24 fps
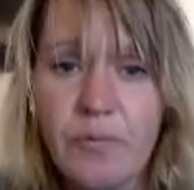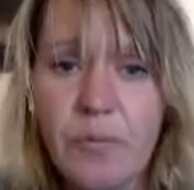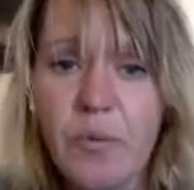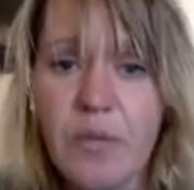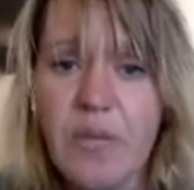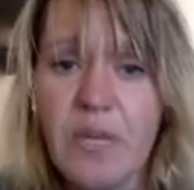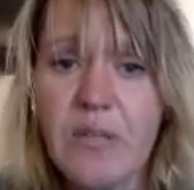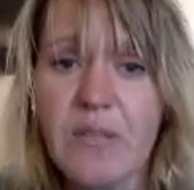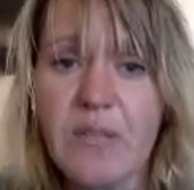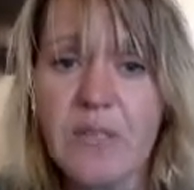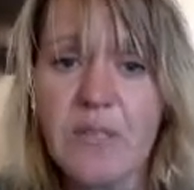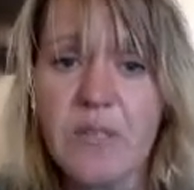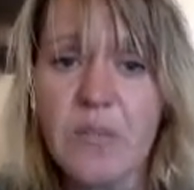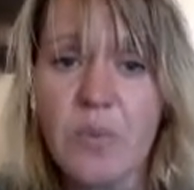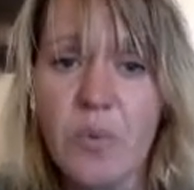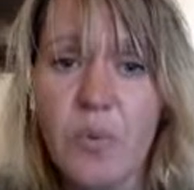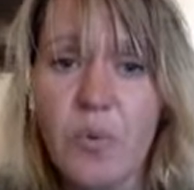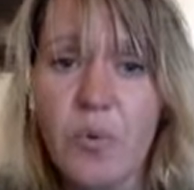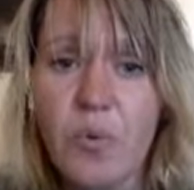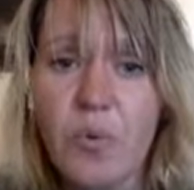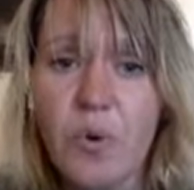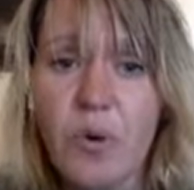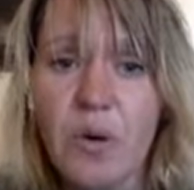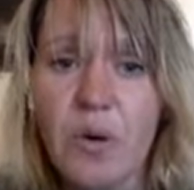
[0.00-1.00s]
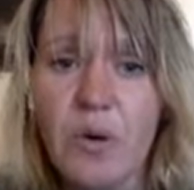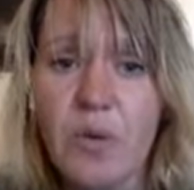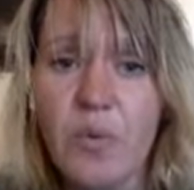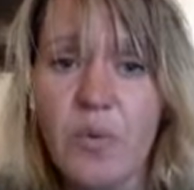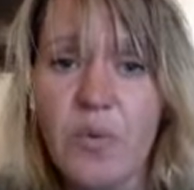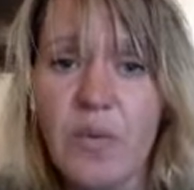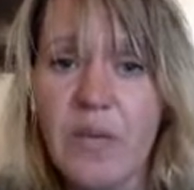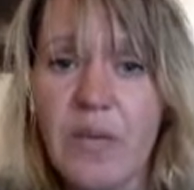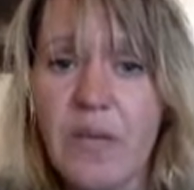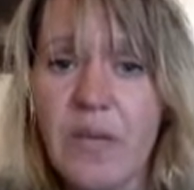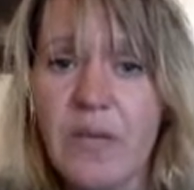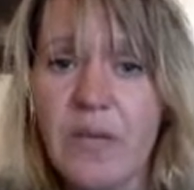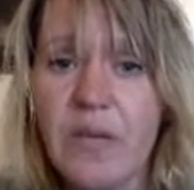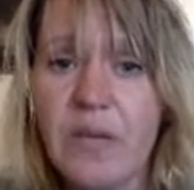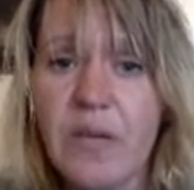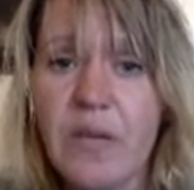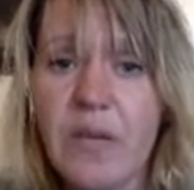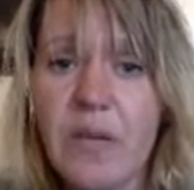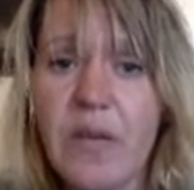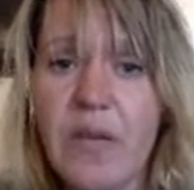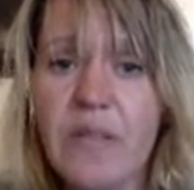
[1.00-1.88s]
we can support, we can